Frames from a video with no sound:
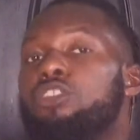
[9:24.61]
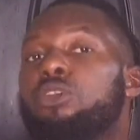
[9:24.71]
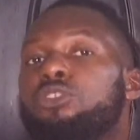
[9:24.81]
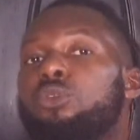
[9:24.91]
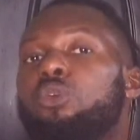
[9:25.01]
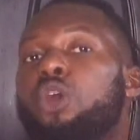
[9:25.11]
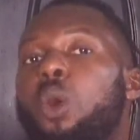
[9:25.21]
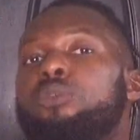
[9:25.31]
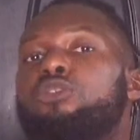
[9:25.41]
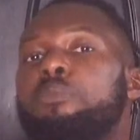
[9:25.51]
So you
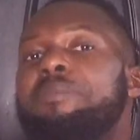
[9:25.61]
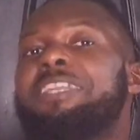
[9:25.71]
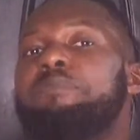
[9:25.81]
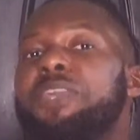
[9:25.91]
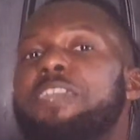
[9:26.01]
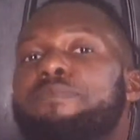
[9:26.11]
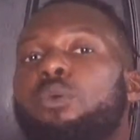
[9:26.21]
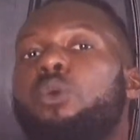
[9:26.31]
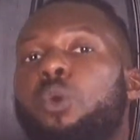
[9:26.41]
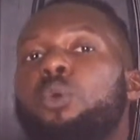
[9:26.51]
go to meet
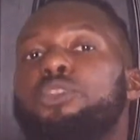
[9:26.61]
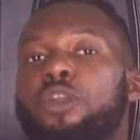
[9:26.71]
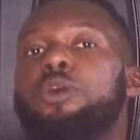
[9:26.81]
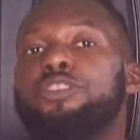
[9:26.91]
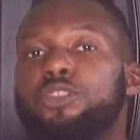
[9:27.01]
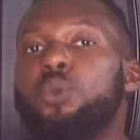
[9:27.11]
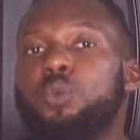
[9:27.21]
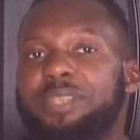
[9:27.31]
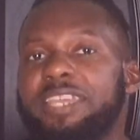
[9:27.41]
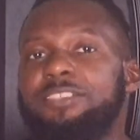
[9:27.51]
people who don't
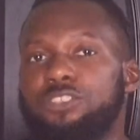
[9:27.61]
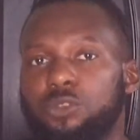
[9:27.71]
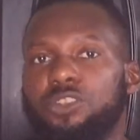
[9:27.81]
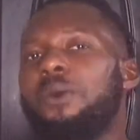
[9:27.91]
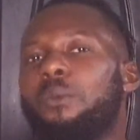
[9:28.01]
do this to you.